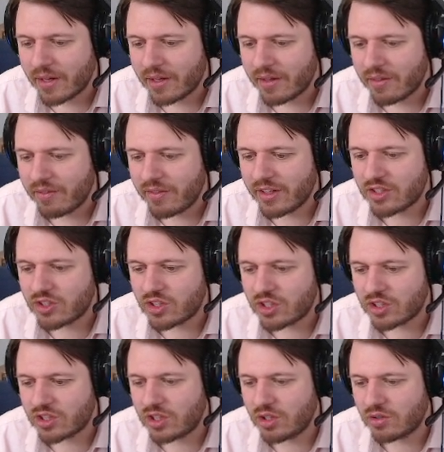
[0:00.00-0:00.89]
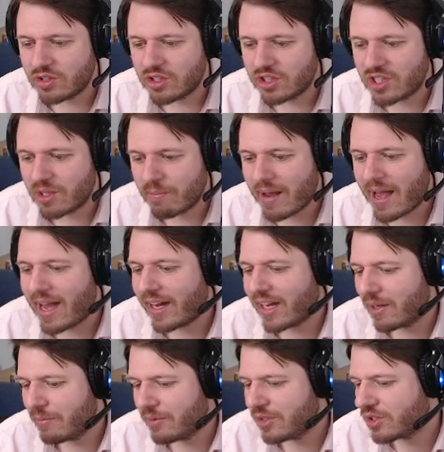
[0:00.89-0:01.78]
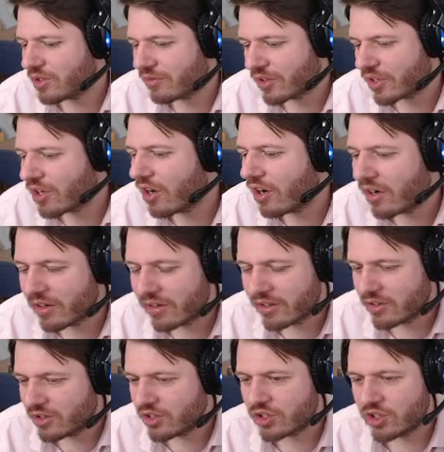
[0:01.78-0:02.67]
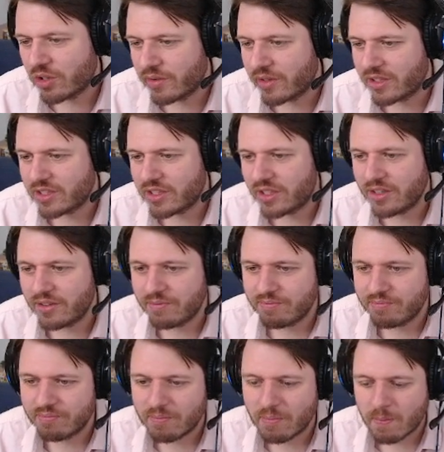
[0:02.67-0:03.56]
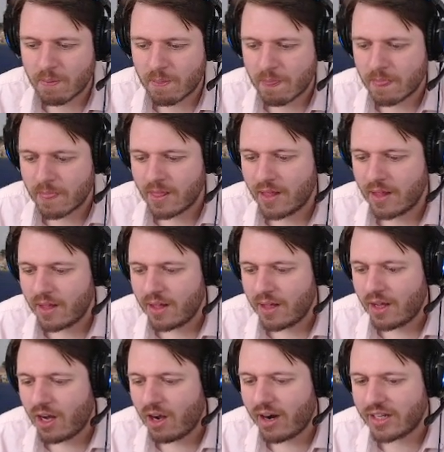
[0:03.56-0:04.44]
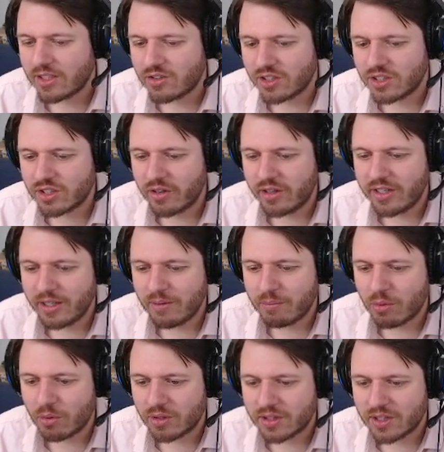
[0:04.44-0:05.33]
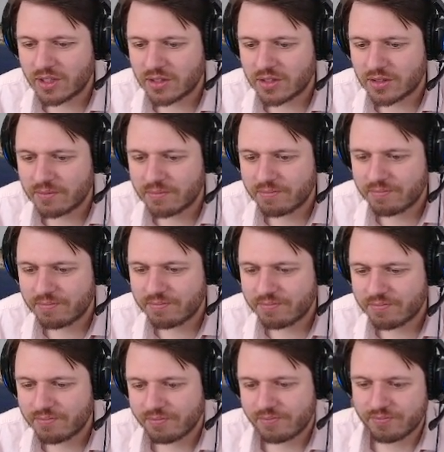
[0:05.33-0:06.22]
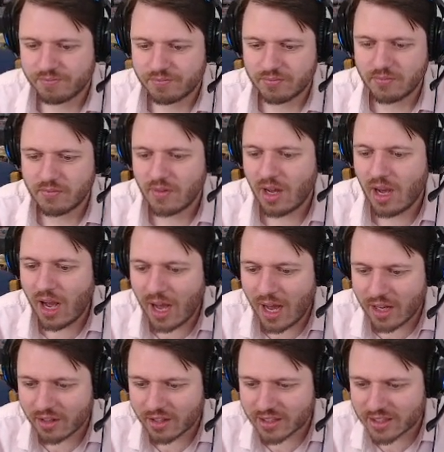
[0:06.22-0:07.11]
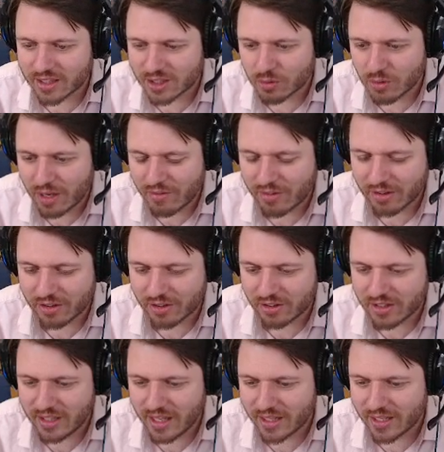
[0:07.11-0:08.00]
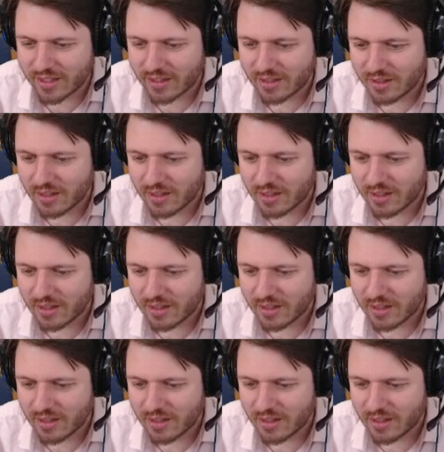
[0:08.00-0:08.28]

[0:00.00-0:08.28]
This just uses the back image of the card to show that it's hidden. All right, so let's go ahead and import this. Ah, look at this. We have our little deck.